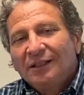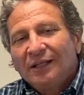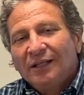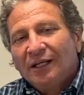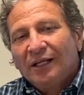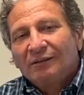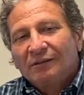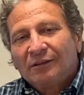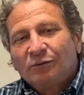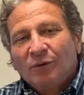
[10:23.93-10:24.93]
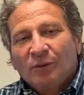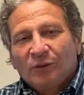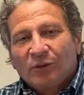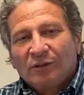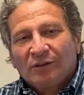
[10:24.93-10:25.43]
unless it's from a
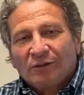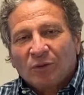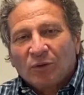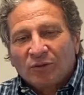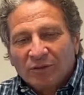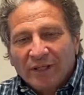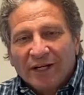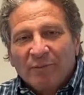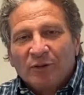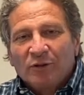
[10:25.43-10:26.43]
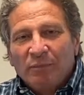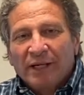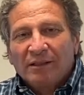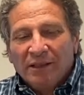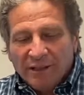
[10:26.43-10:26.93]
trusted source and I'm
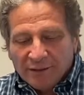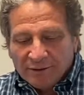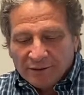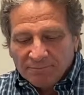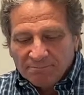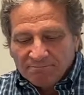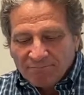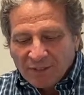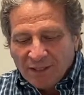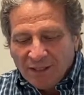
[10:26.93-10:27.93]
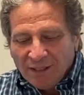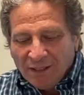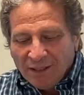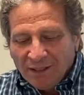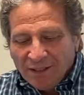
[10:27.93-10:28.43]
expecting
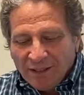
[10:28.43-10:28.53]
it.